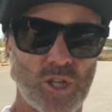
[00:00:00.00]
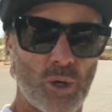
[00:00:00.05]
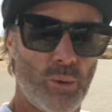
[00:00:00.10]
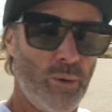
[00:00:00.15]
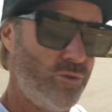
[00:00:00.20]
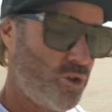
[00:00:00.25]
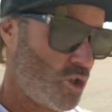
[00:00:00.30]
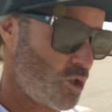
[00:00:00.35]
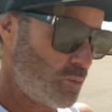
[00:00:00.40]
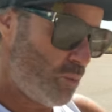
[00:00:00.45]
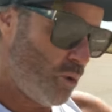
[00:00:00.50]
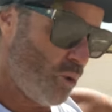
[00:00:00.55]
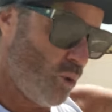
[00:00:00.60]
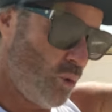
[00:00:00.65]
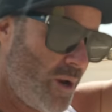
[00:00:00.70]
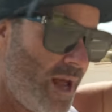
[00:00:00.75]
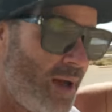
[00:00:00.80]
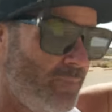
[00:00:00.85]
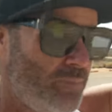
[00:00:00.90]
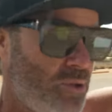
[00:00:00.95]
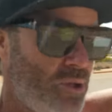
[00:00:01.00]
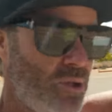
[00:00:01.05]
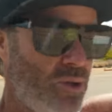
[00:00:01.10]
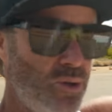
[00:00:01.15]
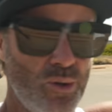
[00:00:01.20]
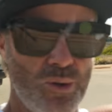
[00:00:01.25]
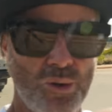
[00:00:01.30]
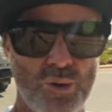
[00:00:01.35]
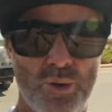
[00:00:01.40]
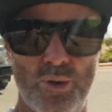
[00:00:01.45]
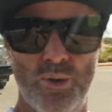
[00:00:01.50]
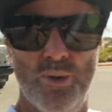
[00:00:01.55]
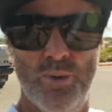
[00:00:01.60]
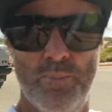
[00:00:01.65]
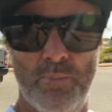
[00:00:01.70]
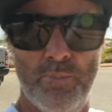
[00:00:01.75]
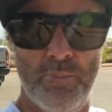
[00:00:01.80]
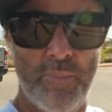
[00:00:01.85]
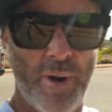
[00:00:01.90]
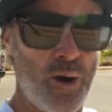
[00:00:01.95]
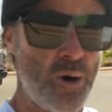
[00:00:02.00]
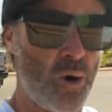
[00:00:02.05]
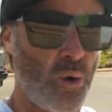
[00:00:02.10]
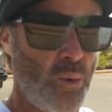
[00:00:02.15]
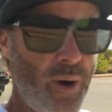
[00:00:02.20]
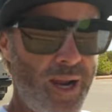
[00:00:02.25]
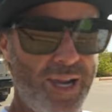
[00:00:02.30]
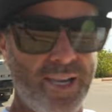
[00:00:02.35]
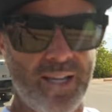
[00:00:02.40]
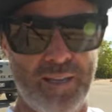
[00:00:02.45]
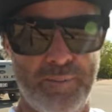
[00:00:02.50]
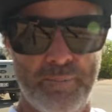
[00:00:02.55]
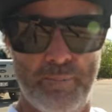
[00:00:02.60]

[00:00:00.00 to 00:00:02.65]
So we've just pulled up to Mirroring,